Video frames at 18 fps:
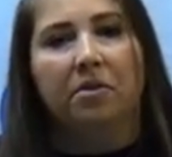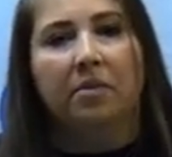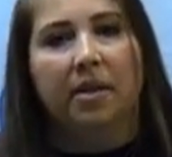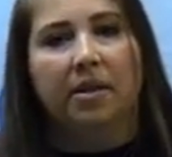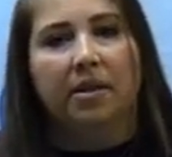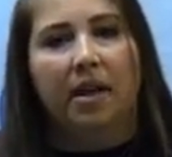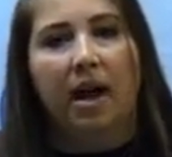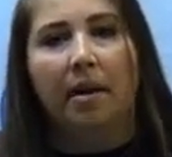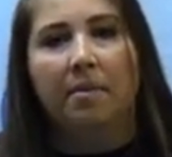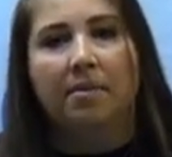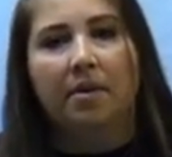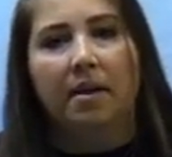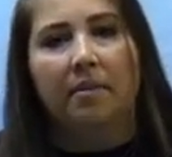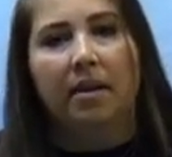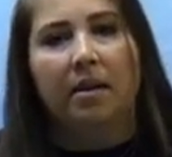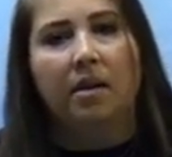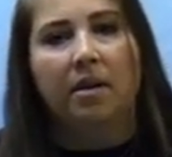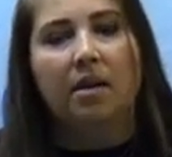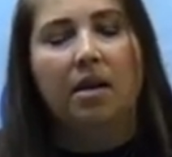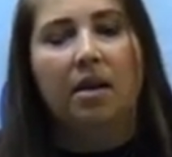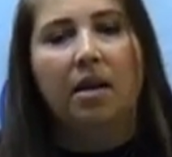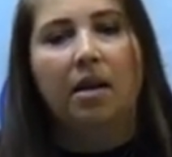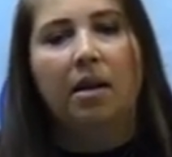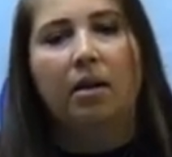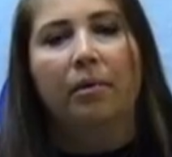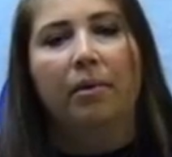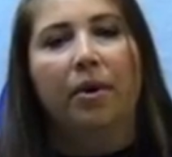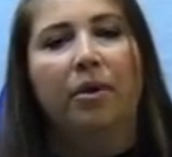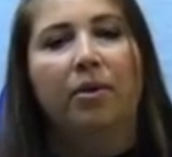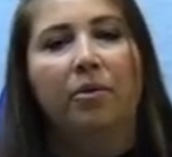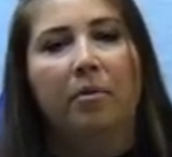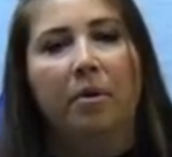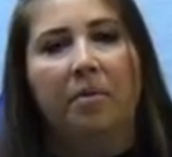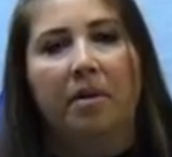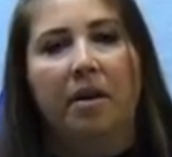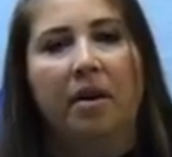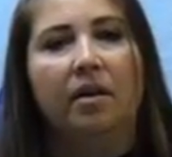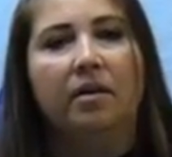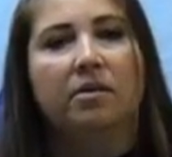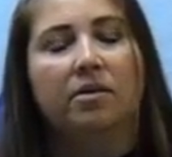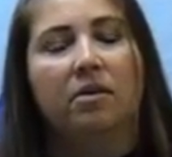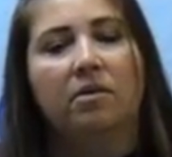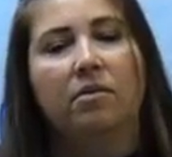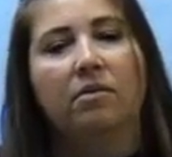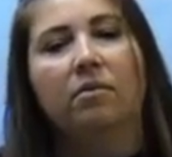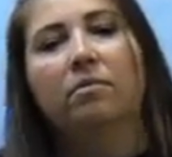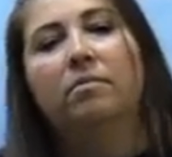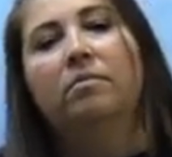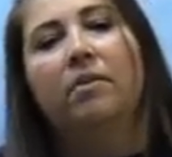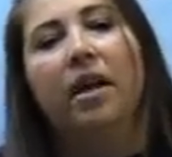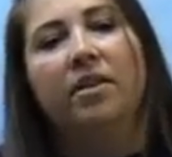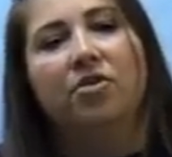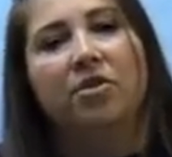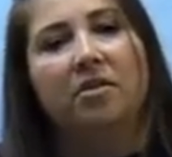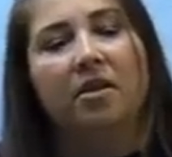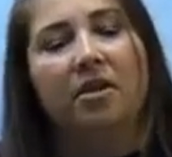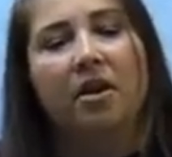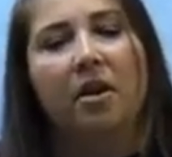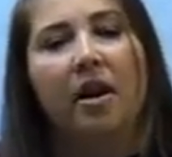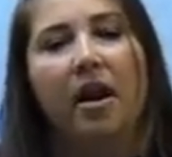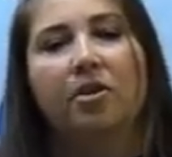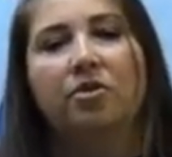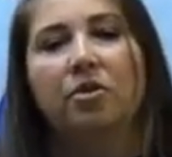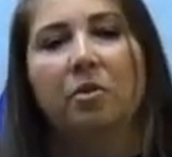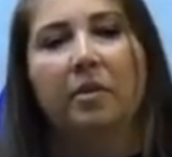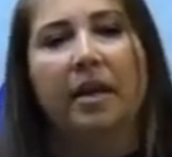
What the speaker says: We adapt. I mean, we're human beings, so that's just in our nature.